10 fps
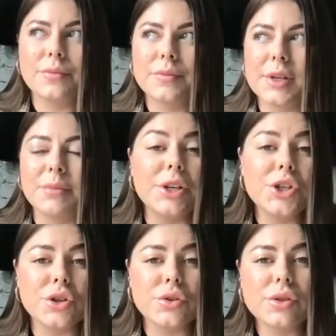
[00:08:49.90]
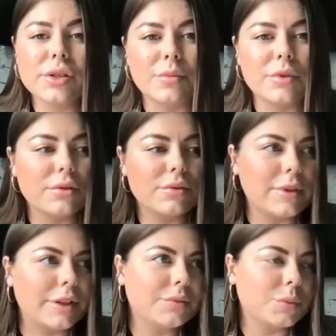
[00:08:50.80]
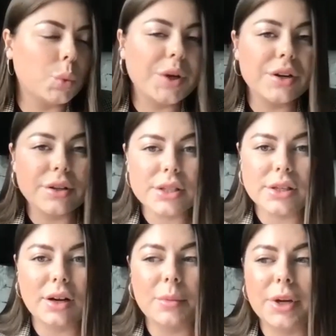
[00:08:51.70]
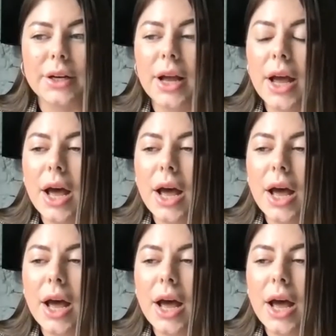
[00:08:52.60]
some issues, something like weird's coming,